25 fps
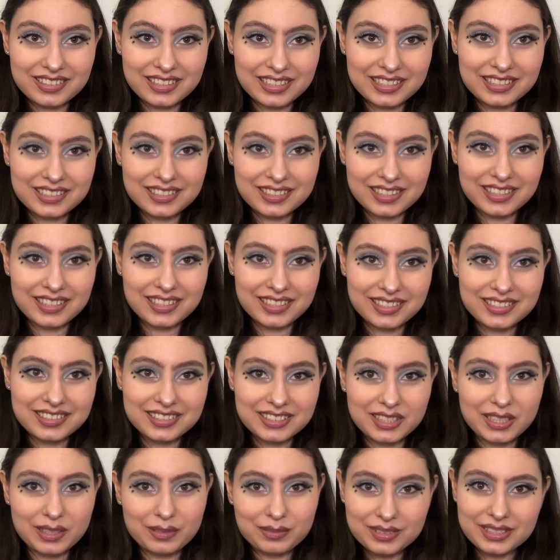like,
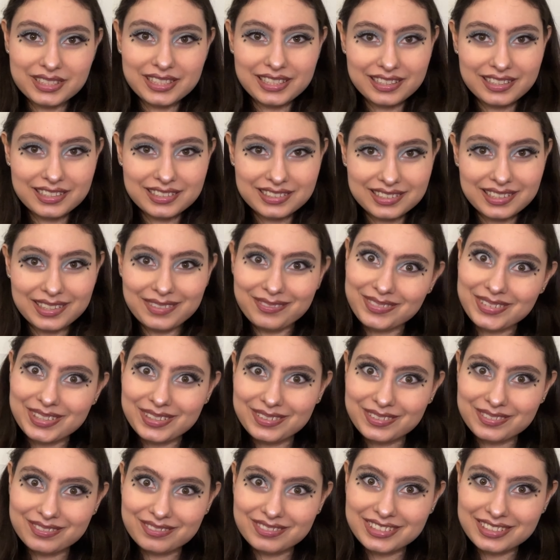stop seeing the same
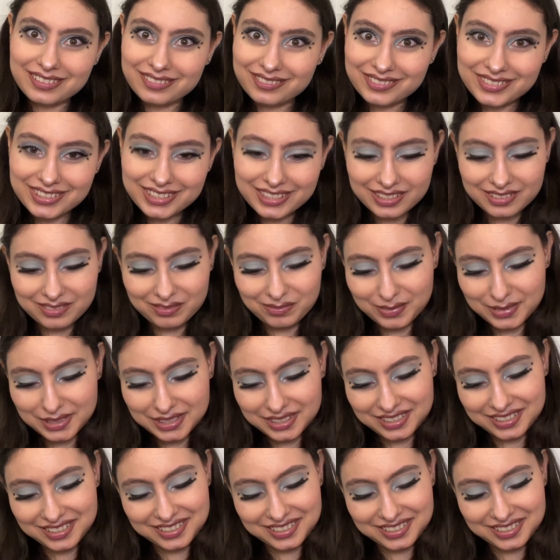thing over and over again. But